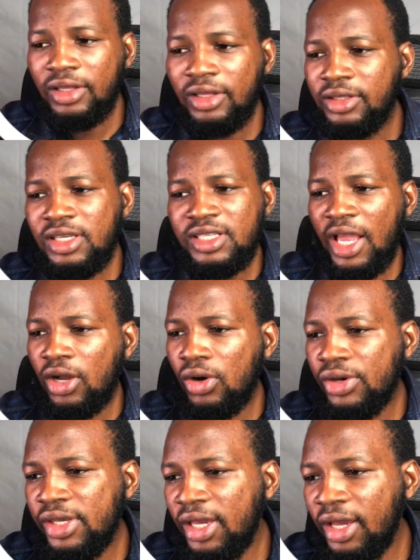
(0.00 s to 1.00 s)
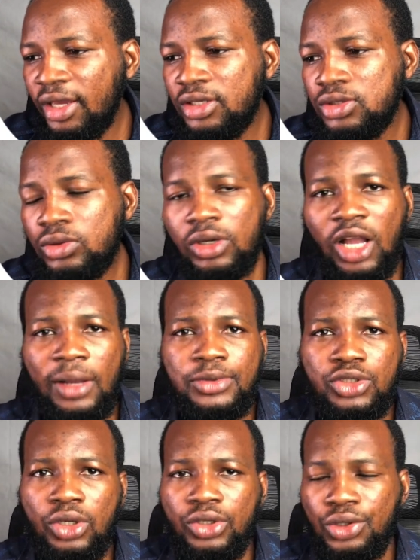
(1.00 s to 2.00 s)
This icon here is to
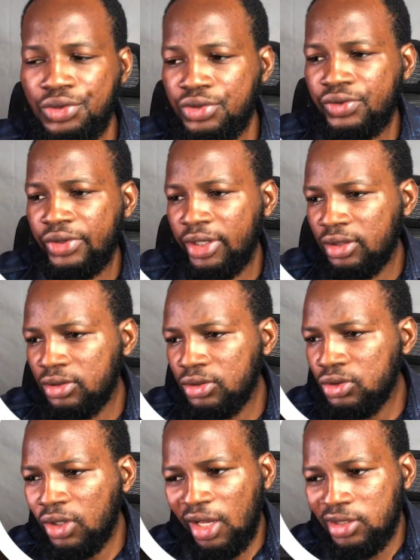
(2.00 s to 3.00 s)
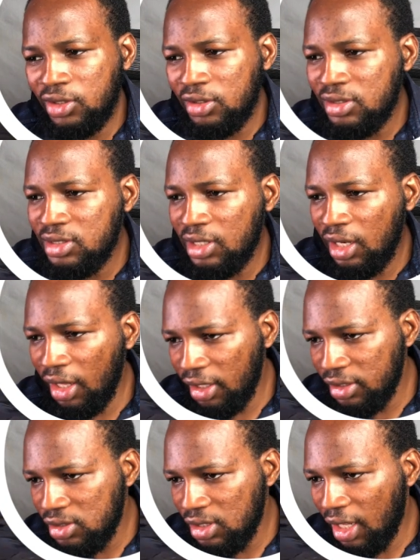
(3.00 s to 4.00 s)
capture your screen. You can just
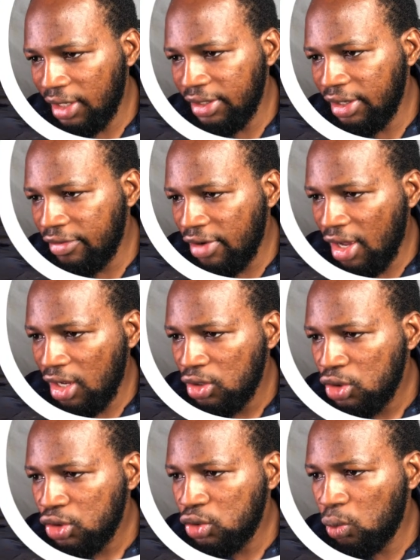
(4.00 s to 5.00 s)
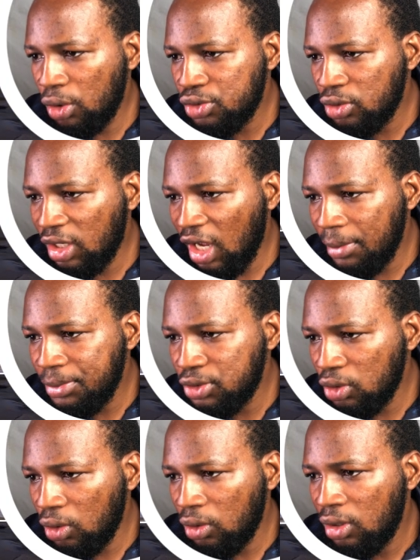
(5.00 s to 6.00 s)
select an area you want to
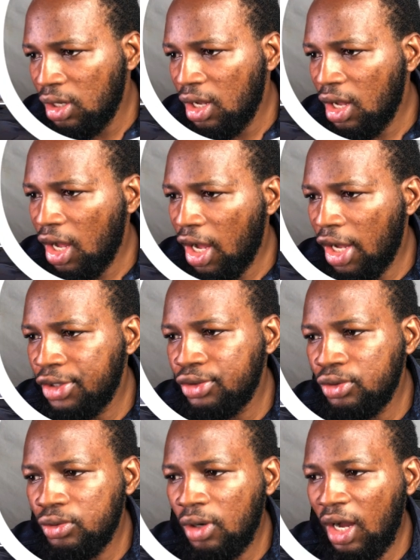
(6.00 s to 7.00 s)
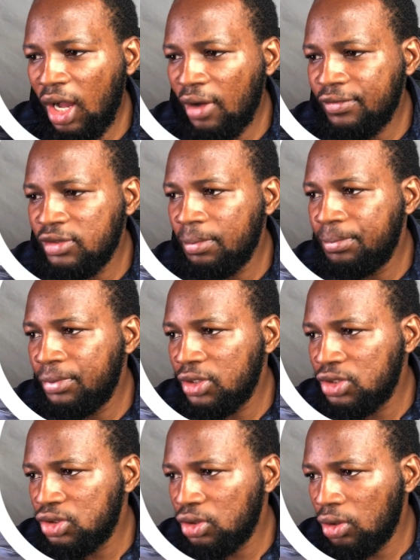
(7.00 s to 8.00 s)
capture and you have the
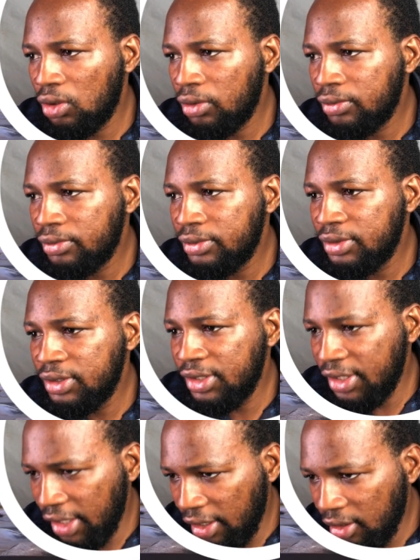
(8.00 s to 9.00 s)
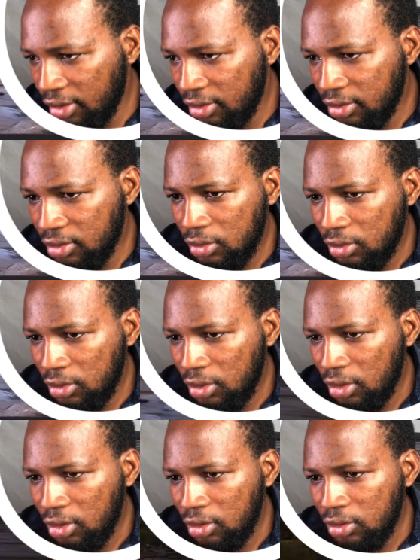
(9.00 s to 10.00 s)
picture here.
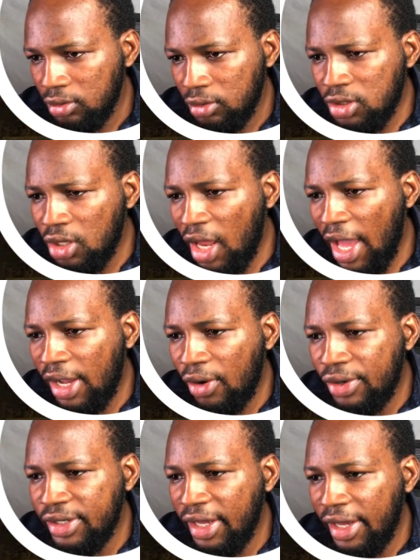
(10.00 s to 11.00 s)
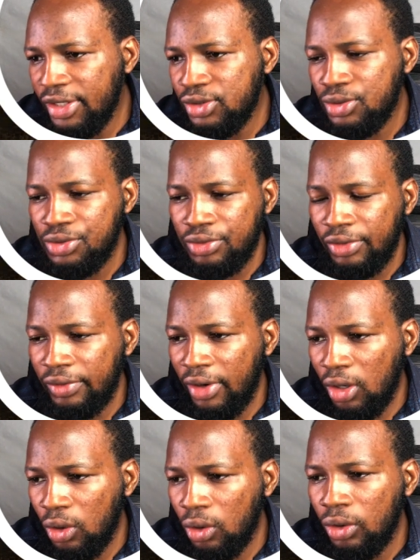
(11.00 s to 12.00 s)
This other icon here is to screen
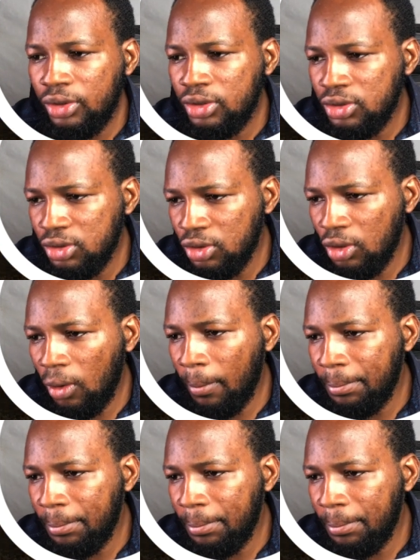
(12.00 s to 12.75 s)
record your